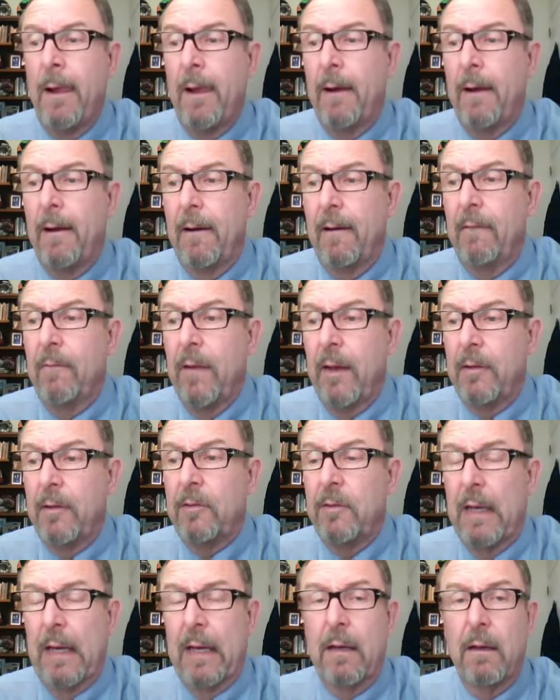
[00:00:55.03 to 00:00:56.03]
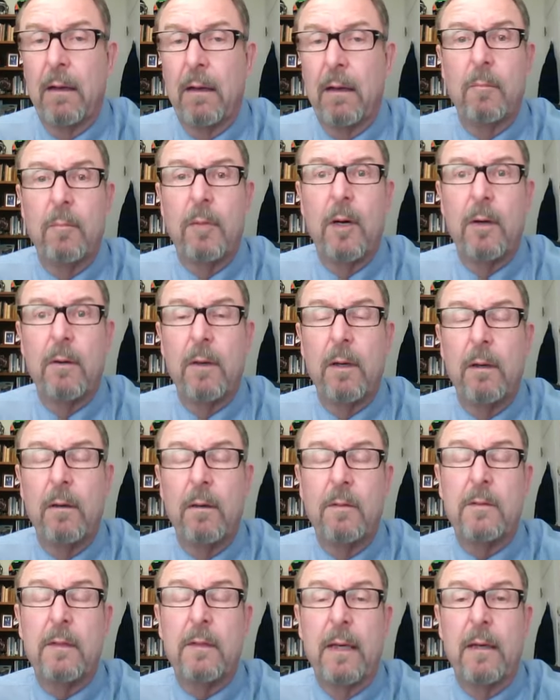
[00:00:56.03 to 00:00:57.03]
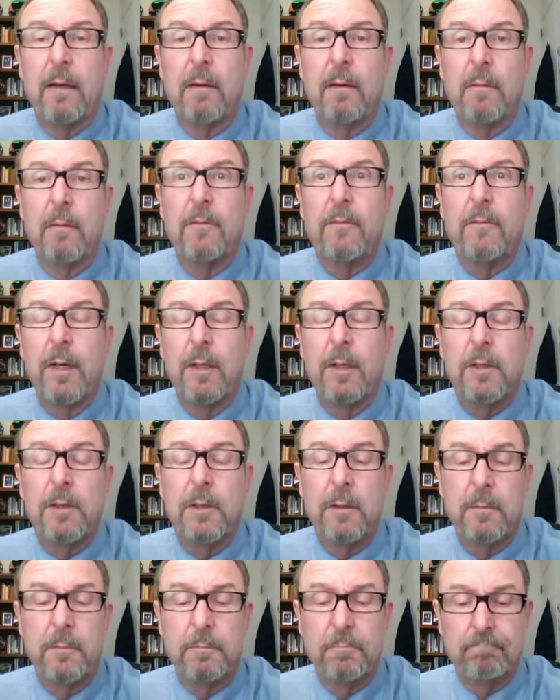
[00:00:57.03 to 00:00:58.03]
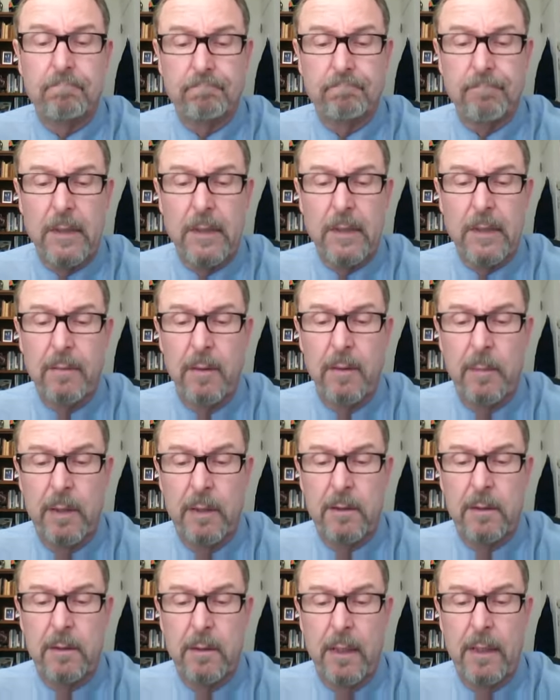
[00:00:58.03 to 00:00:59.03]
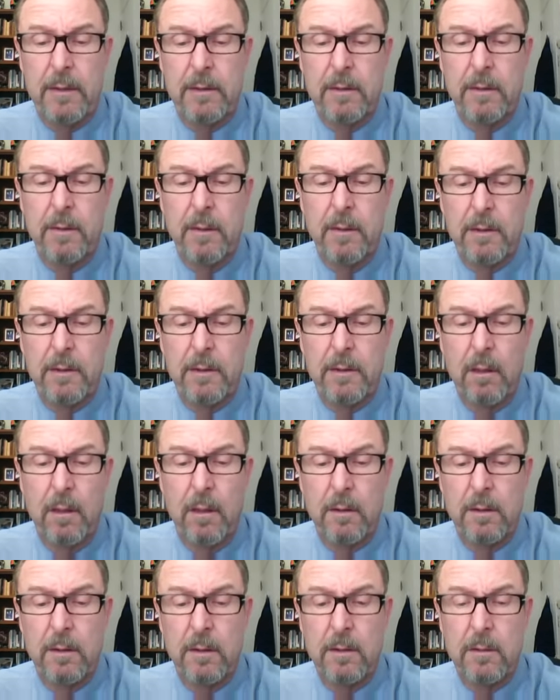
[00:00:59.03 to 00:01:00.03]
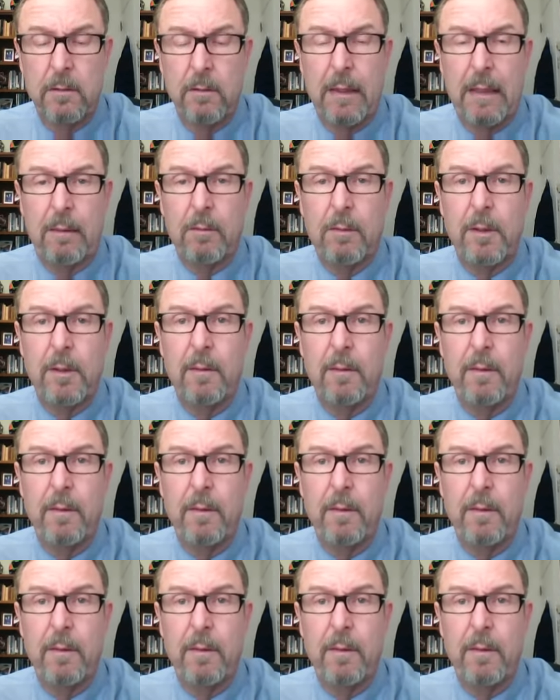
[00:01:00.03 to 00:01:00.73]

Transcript: that second component or second function of administration in the church, and so I will do